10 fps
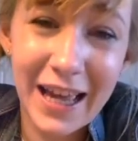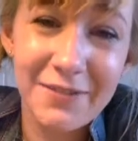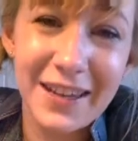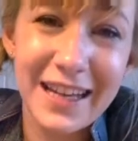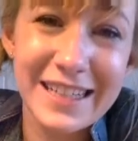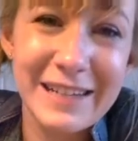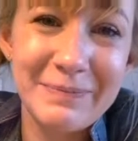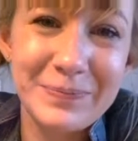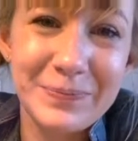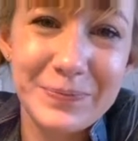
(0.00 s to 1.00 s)
efficacy.
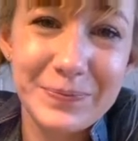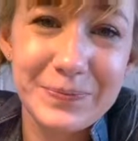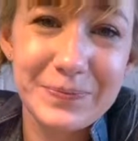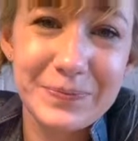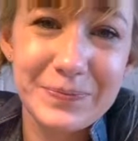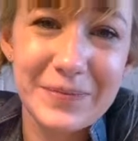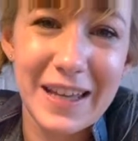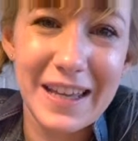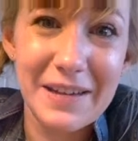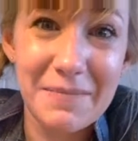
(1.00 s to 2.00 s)

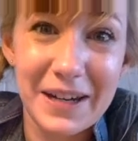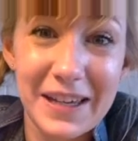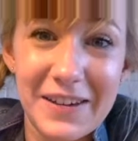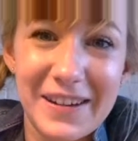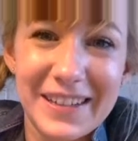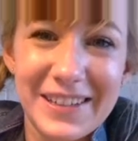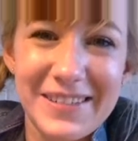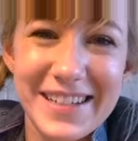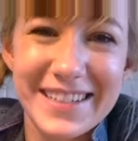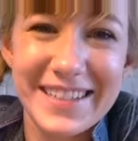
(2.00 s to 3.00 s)
But here are the
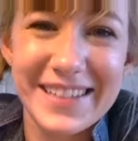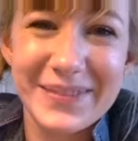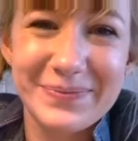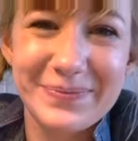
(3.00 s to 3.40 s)
questions.